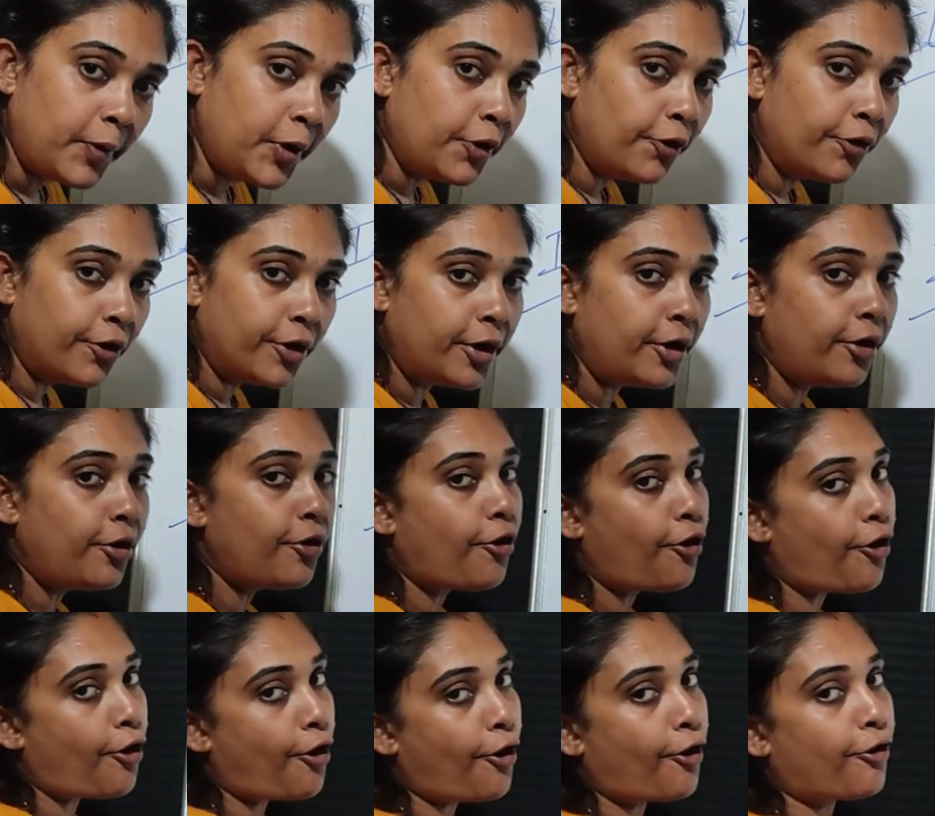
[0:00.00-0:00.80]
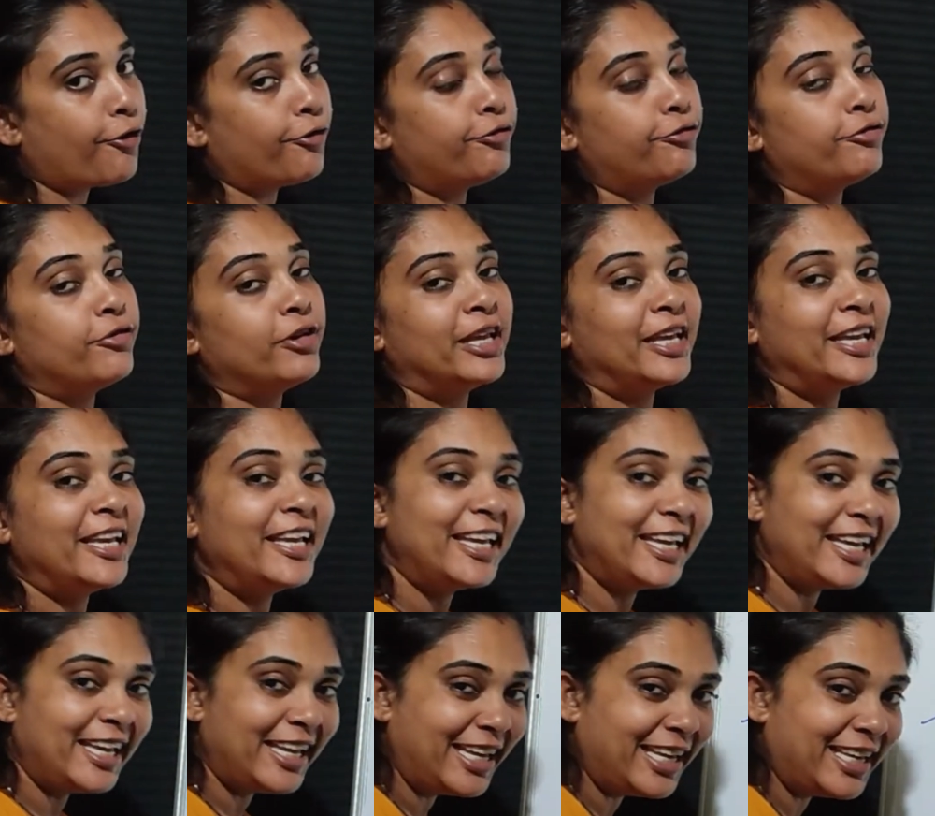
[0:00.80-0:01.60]
plural of
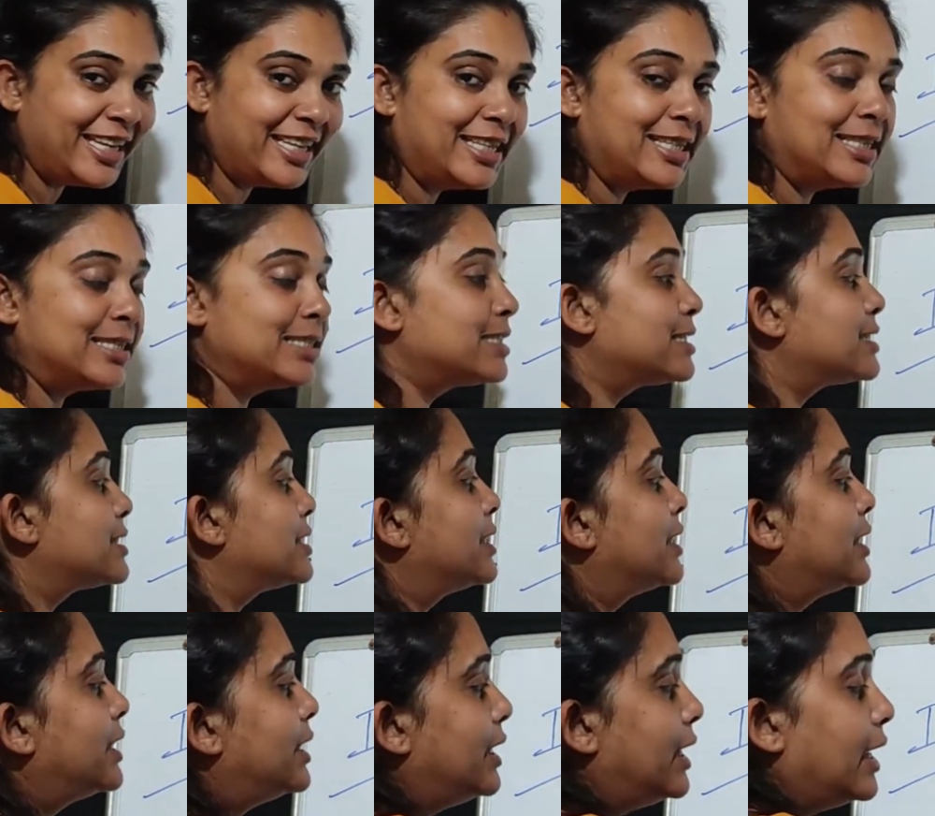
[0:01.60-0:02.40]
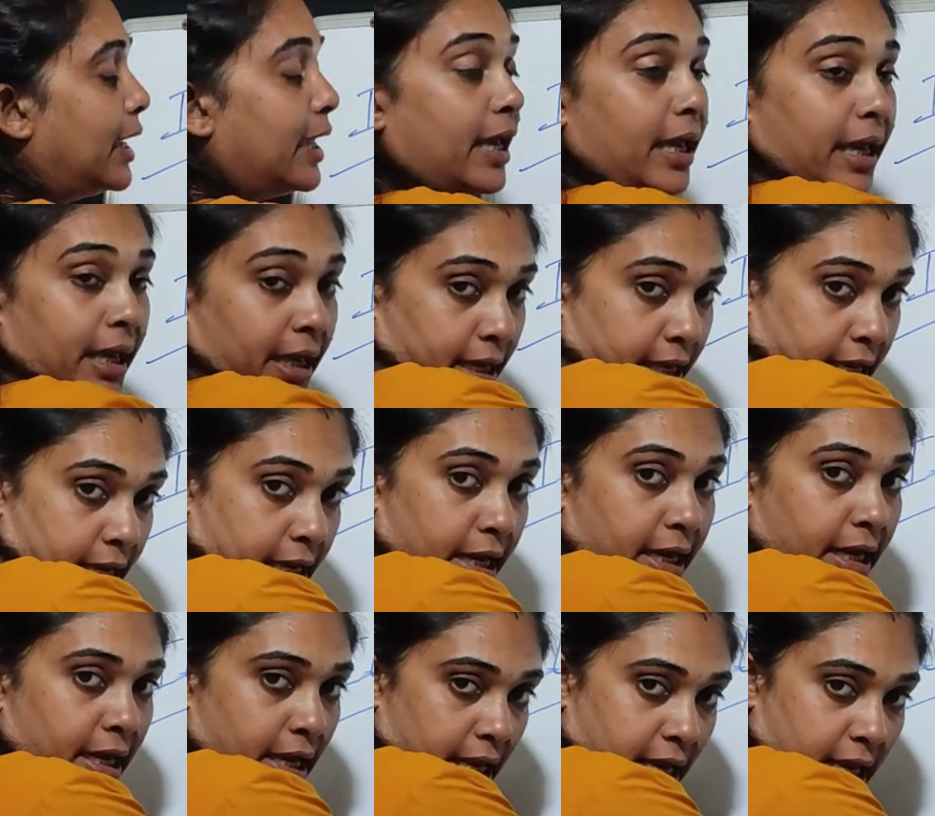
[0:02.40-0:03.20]
he is they
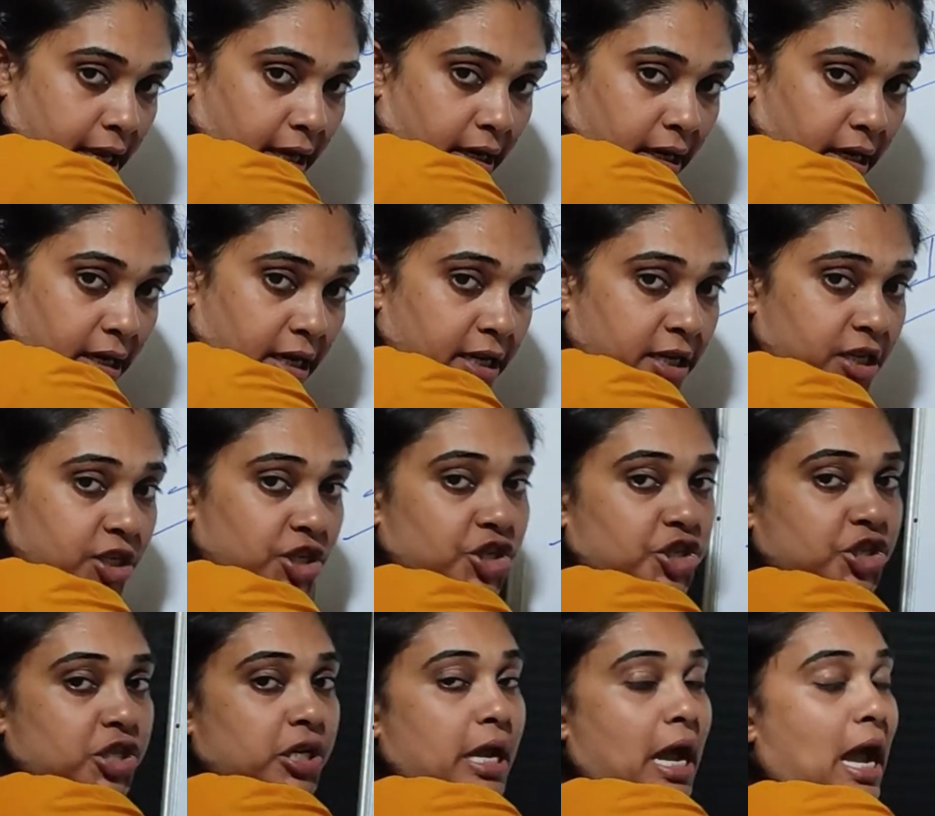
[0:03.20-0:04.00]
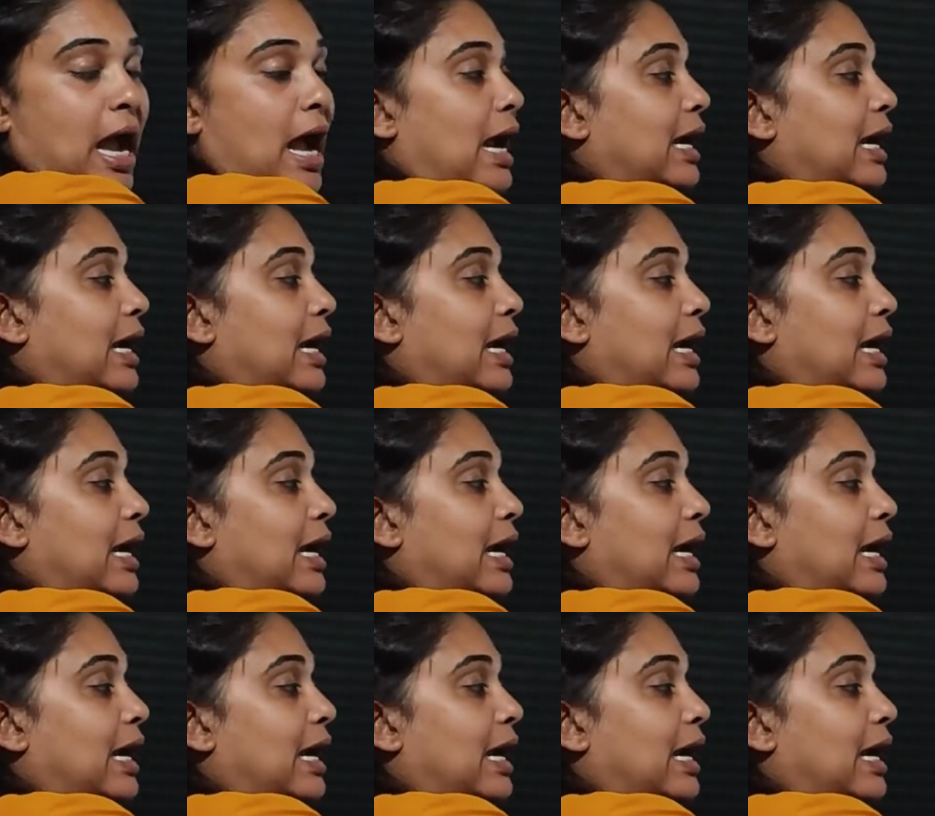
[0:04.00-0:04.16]
in English,